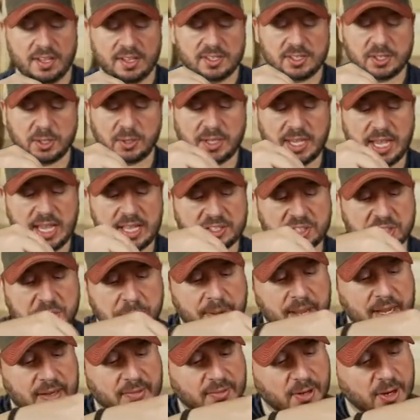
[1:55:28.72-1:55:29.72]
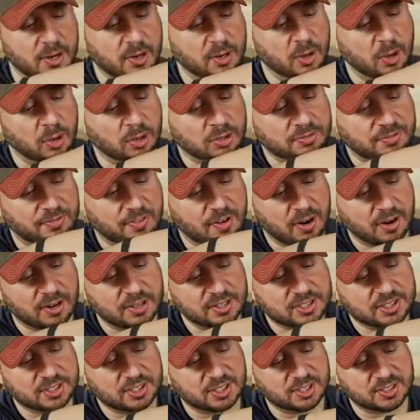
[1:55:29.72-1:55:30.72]
So Keith Schmidt wrote Old
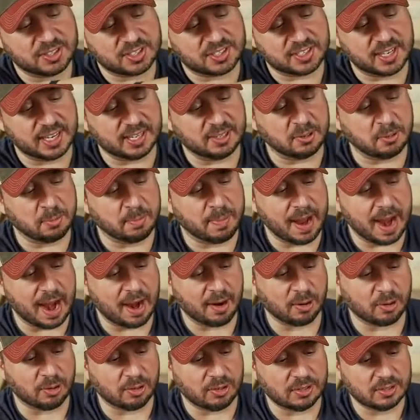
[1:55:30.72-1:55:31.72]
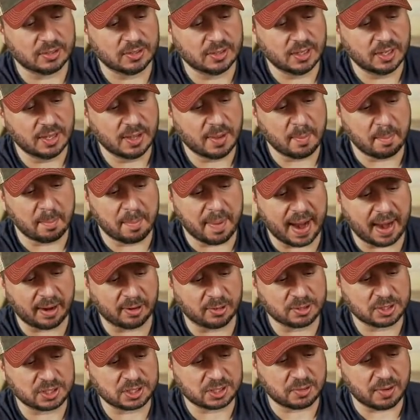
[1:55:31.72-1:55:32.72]
Forester single barrel,
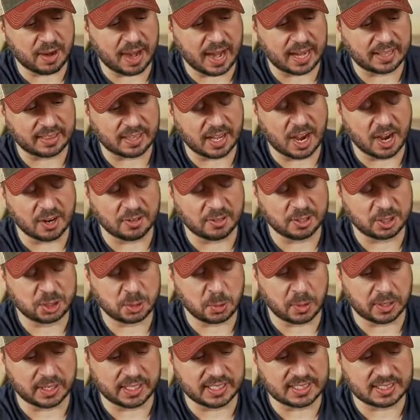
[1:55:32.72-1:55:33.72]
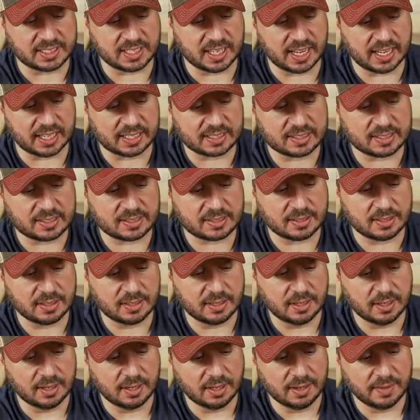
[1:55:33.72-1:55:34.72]
barrel strength, 126.
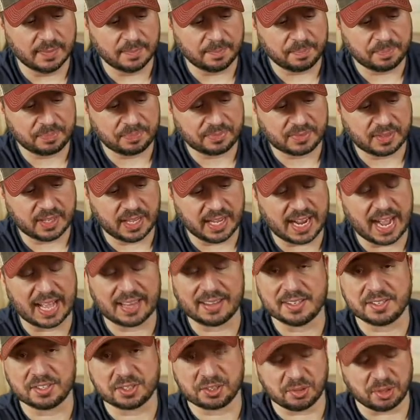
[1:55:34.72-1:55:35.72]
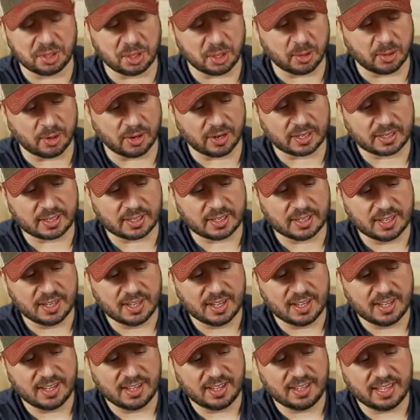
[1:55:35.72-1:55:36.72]
He got this in New York.
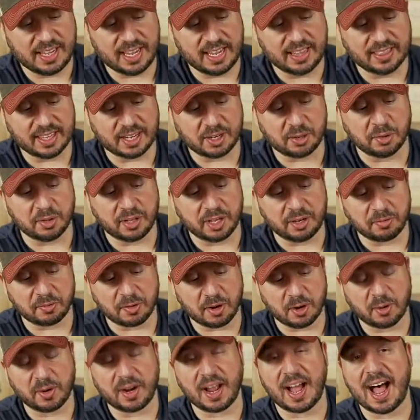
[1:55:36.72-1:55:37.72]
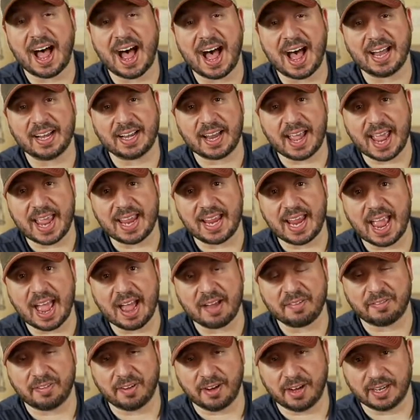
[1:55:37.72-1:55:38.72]
He literally wrote hot
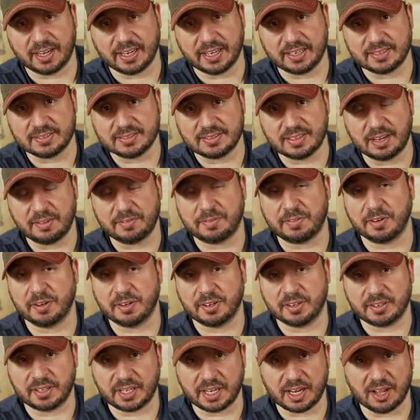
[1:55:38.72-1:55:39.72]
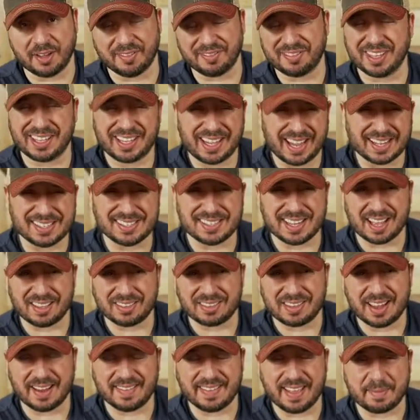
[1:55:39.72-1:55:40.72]
AF on it. And for, you know, the kids
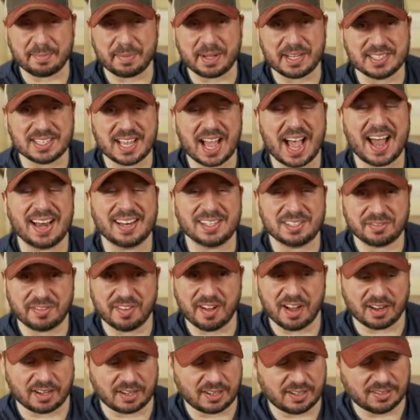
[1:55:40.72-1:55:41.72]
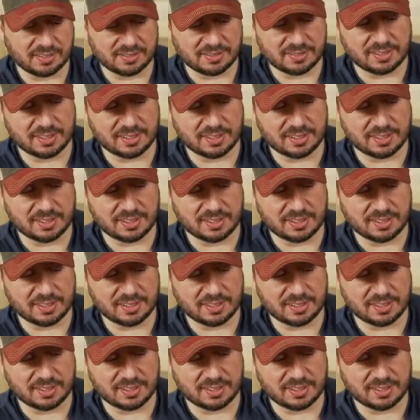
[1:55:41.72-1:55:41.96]
out there, that means hot as fuck.